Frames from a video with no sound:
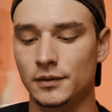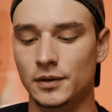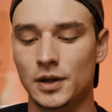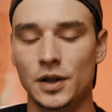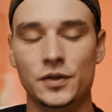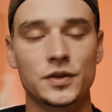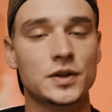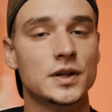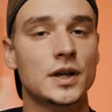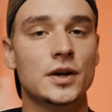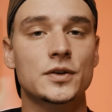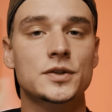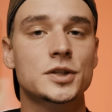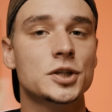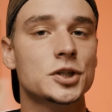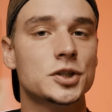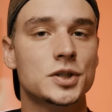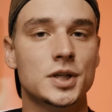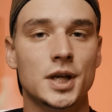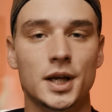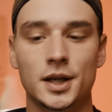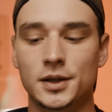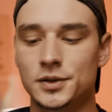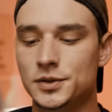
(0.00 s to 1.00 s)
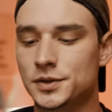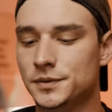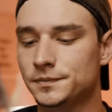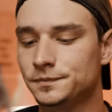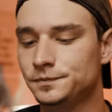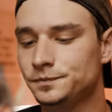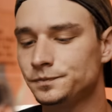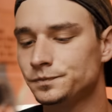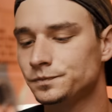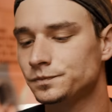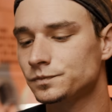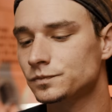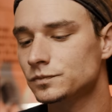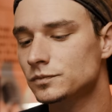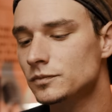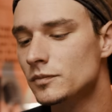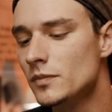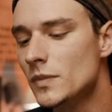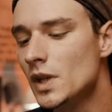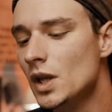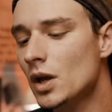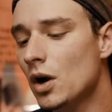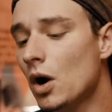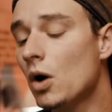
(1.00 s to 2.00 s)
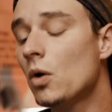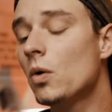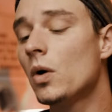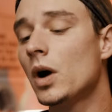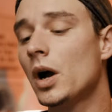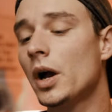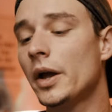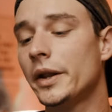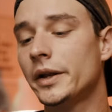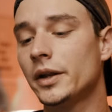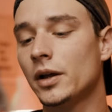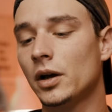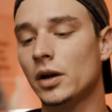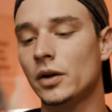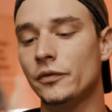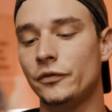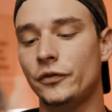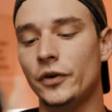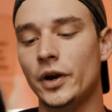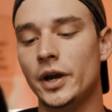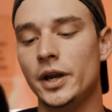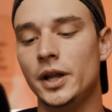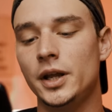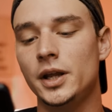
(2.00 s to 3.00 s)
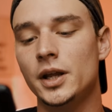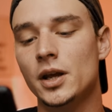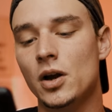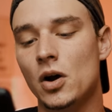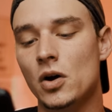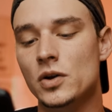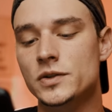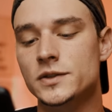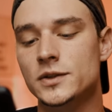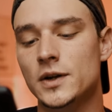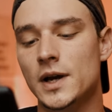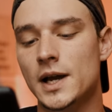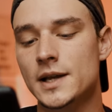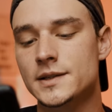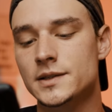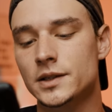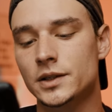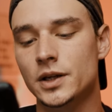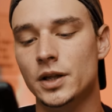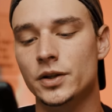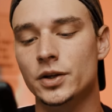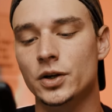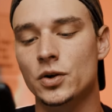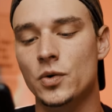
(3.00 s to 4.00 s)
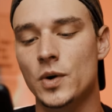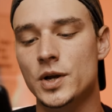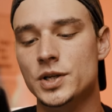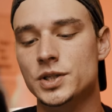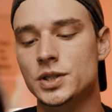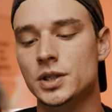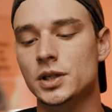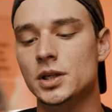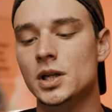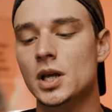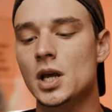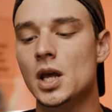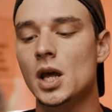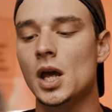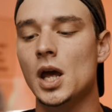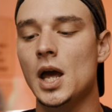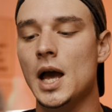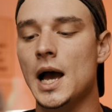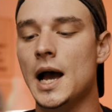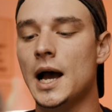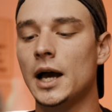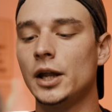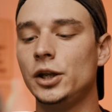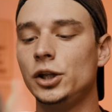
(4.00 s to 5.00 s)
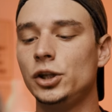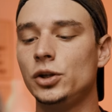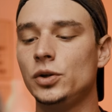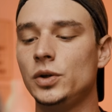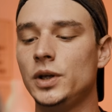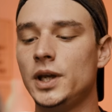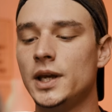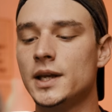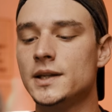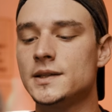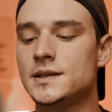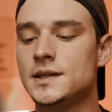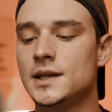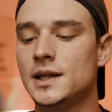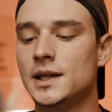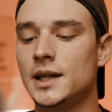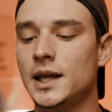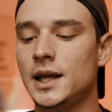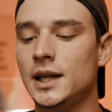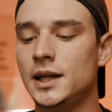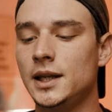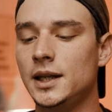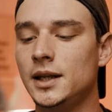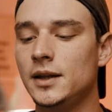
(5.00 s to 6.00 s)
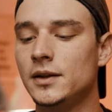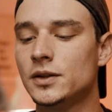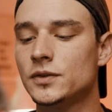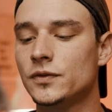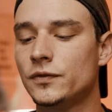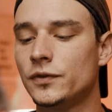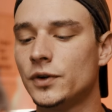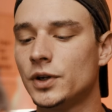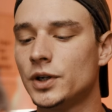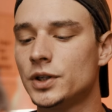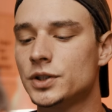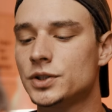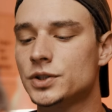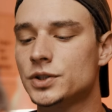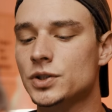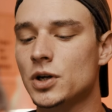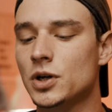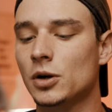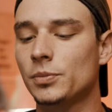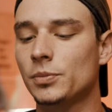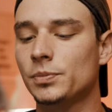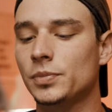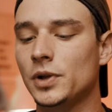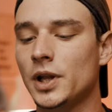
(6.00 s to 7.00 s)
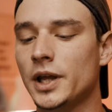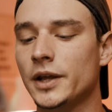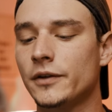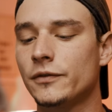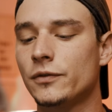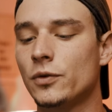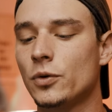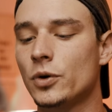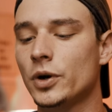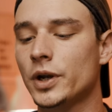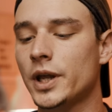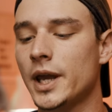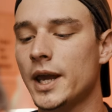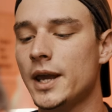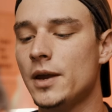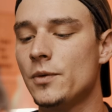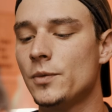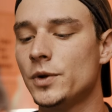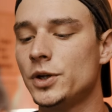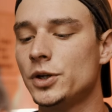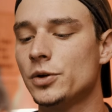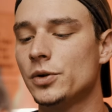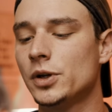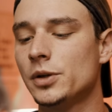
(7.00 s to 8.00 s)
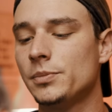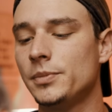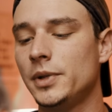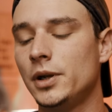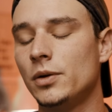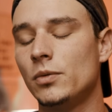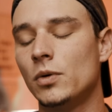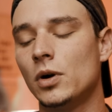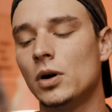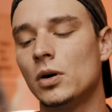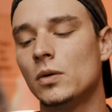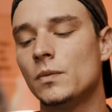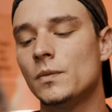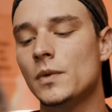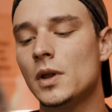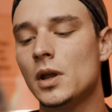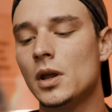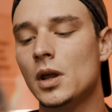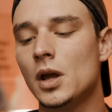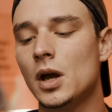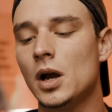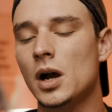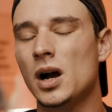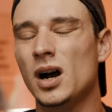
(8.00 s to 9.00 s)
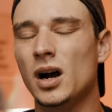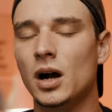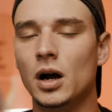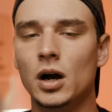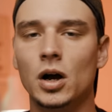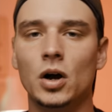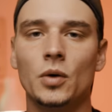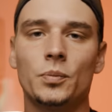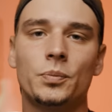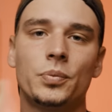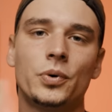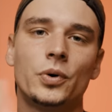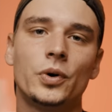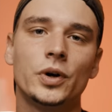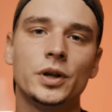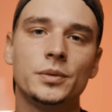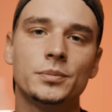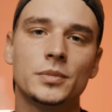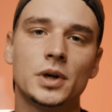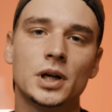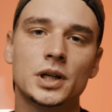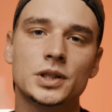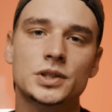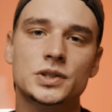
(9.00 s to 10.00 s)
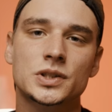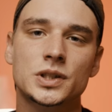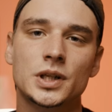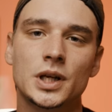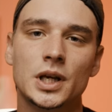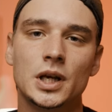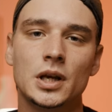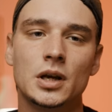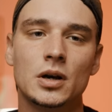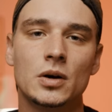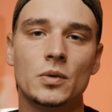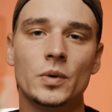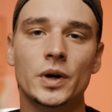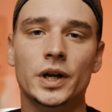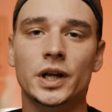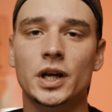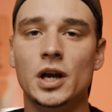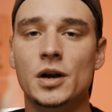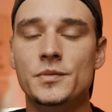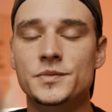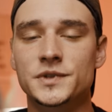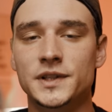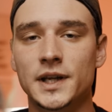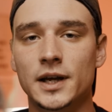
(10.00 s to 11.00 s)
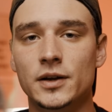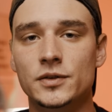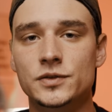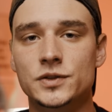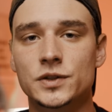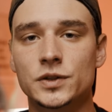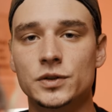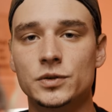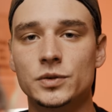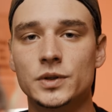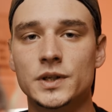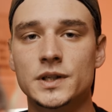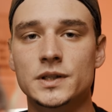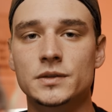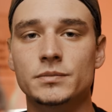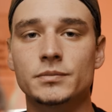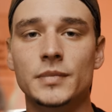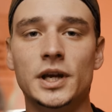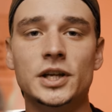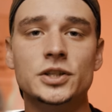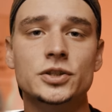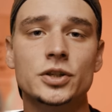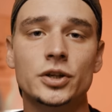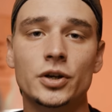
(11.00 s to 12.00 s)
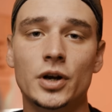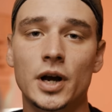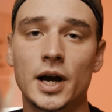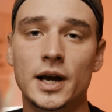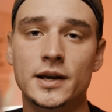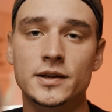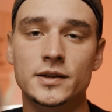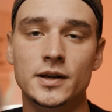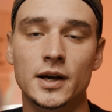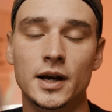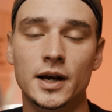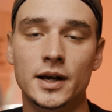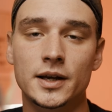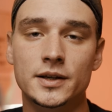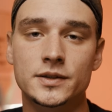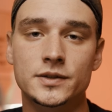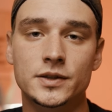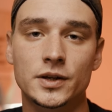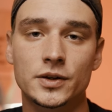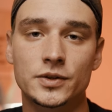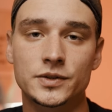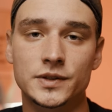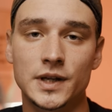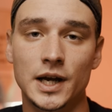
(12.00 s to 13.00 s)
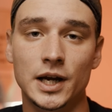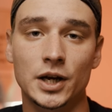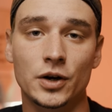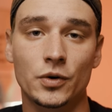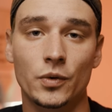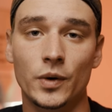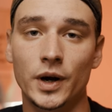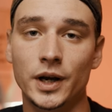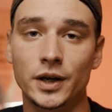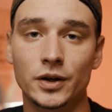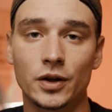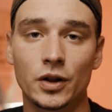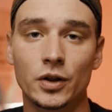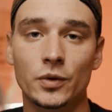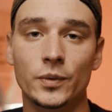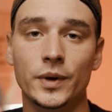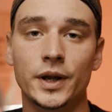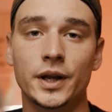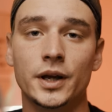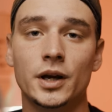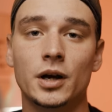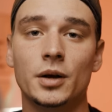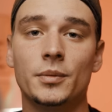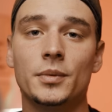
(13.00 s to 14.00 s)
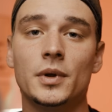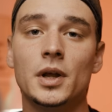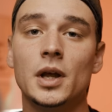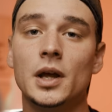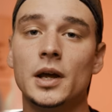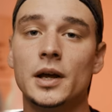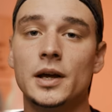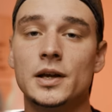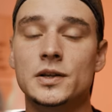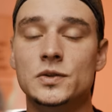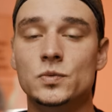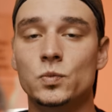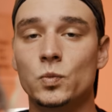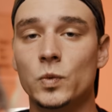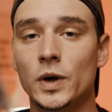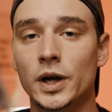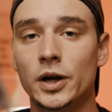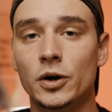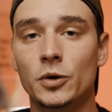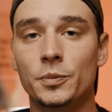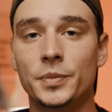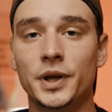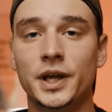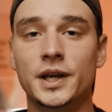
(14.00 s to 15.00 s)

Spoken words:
Nothing else has changed. Oh, and Freddie also has another question. How do you get 1080 footage sharp like 4K when doing B-roll? Pretty much What it comes down to is make sure your ISO is not cranked all the way up as well,